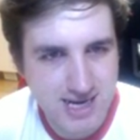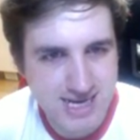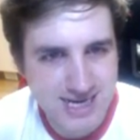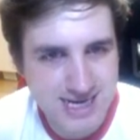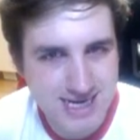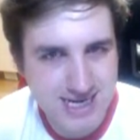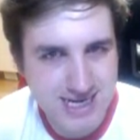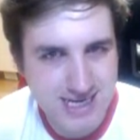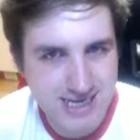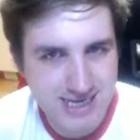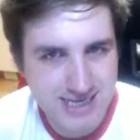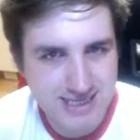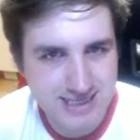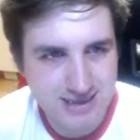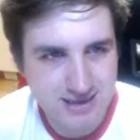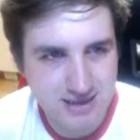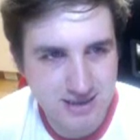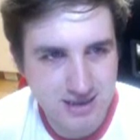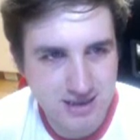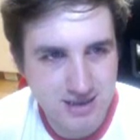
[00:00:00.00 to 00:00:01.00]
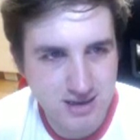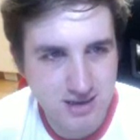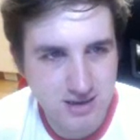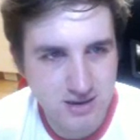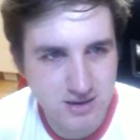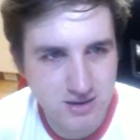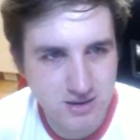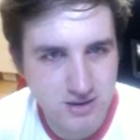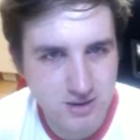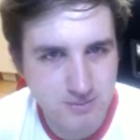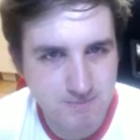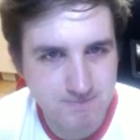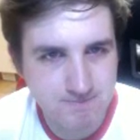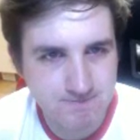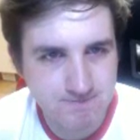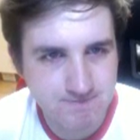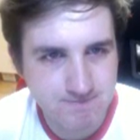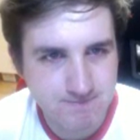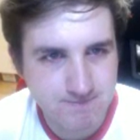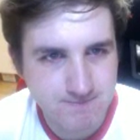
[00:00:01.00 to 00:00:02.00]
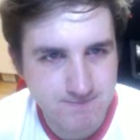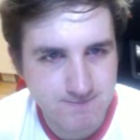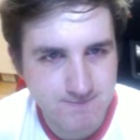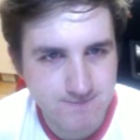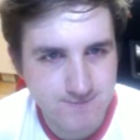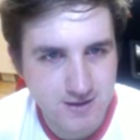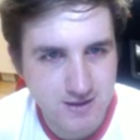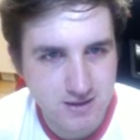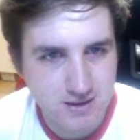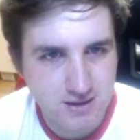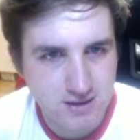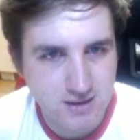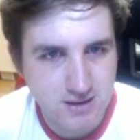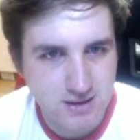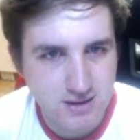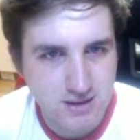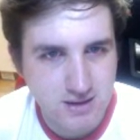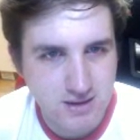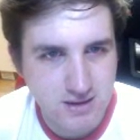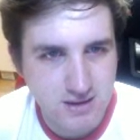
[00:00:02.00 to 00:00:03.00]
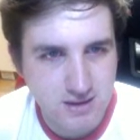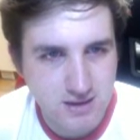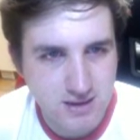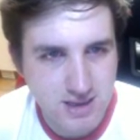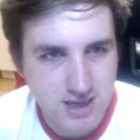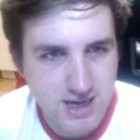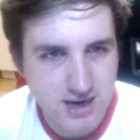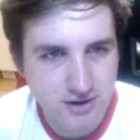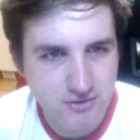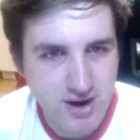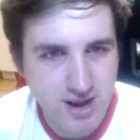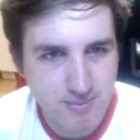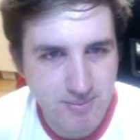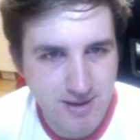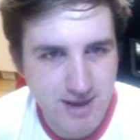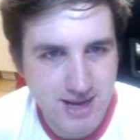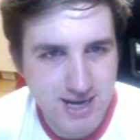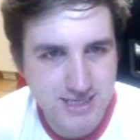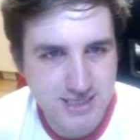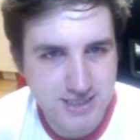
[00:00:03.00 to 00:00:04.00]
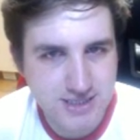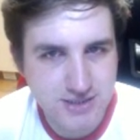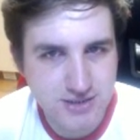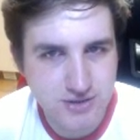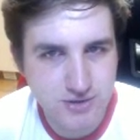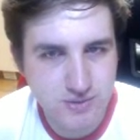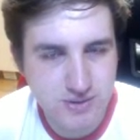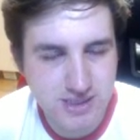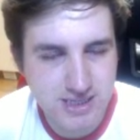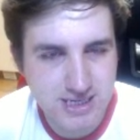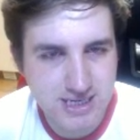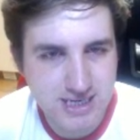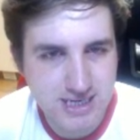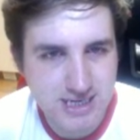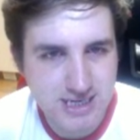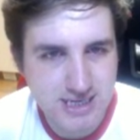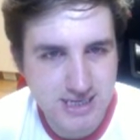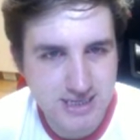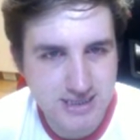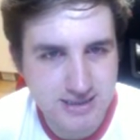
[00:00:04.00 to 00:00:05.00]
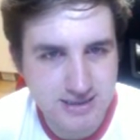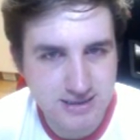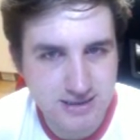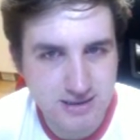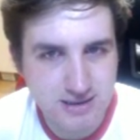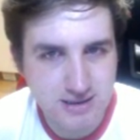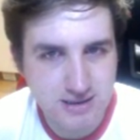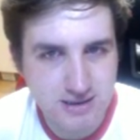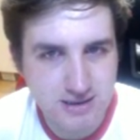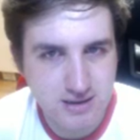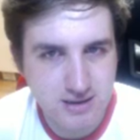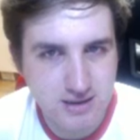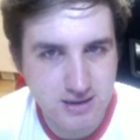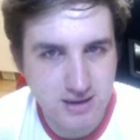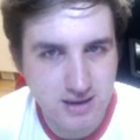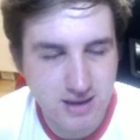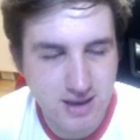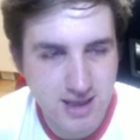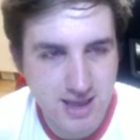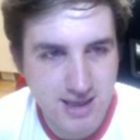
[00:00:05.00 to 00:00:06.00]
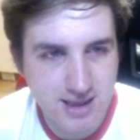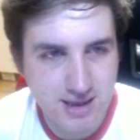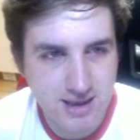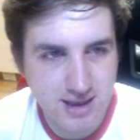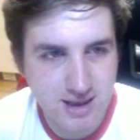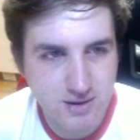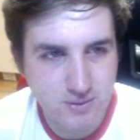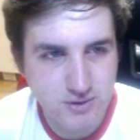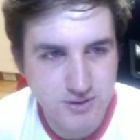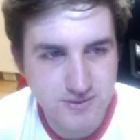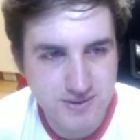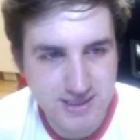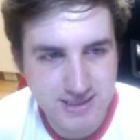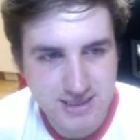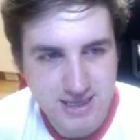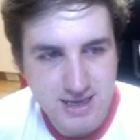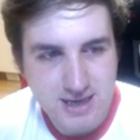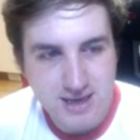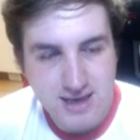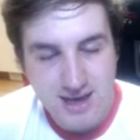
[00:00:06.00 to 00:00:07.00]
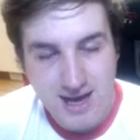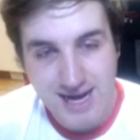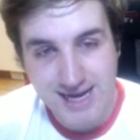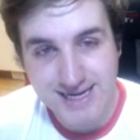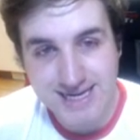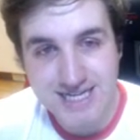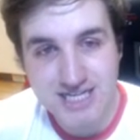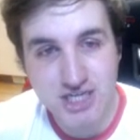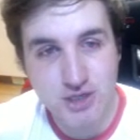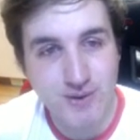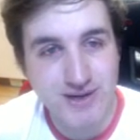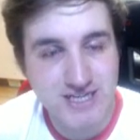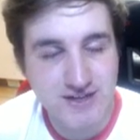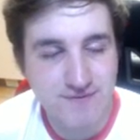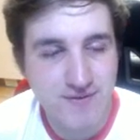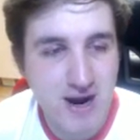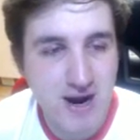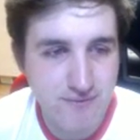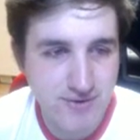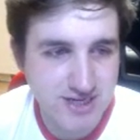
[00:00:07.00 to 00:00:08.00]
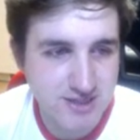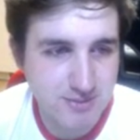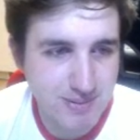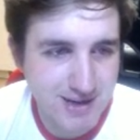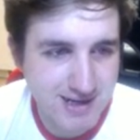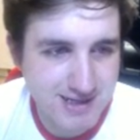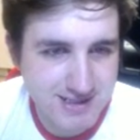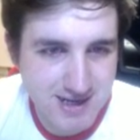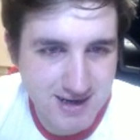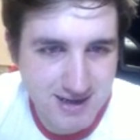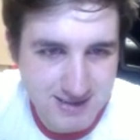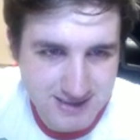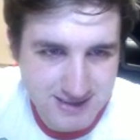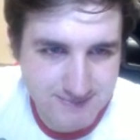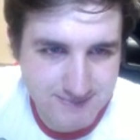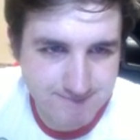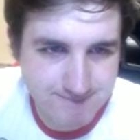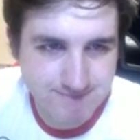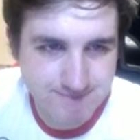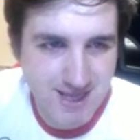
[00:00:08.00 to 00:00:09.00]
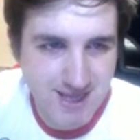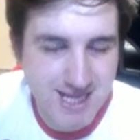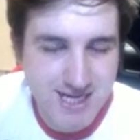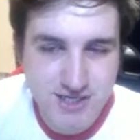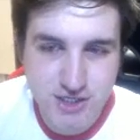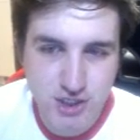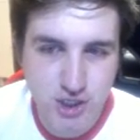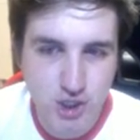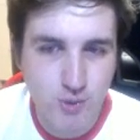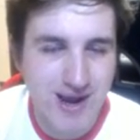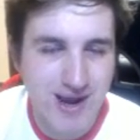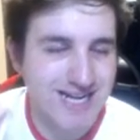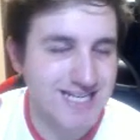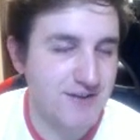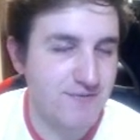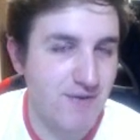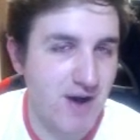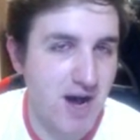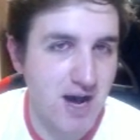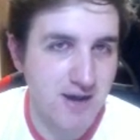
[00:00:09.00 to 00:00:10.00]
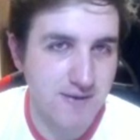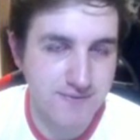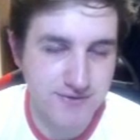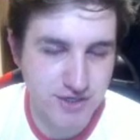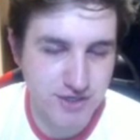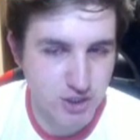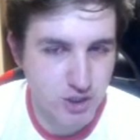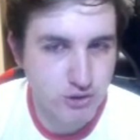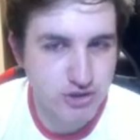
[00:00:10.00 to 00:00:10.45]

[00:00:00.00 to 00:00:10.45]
need, um, ah, crap. I do need, what do I need? I need 285 rated players, guys. 285s. Who